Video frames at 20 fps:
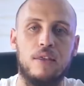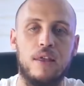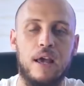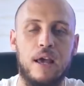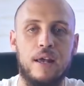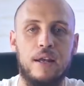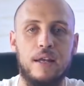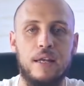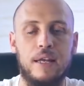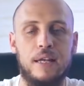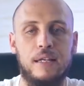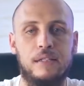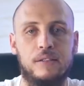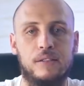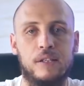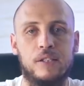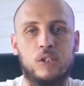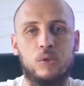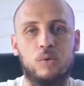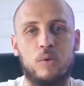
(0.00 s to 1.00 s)
that
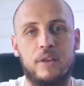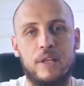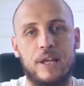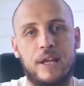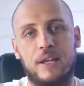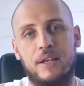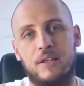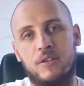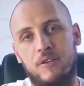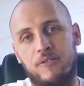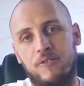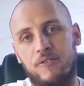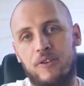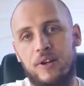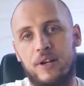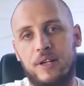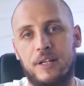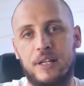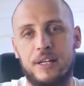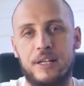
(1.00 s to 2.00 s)
exists within
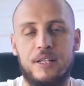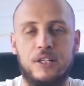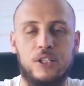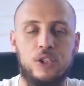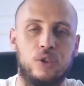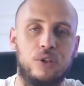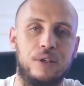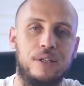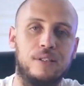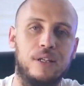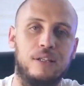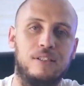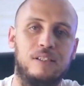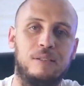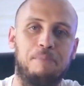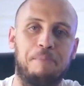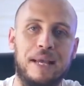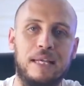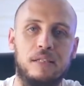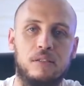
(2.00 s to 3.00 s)
different industries and
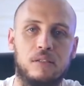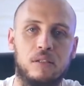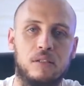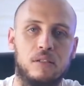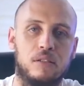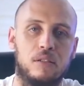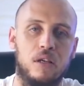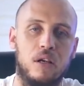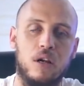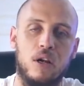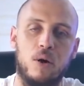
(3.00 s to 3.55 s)
spaces,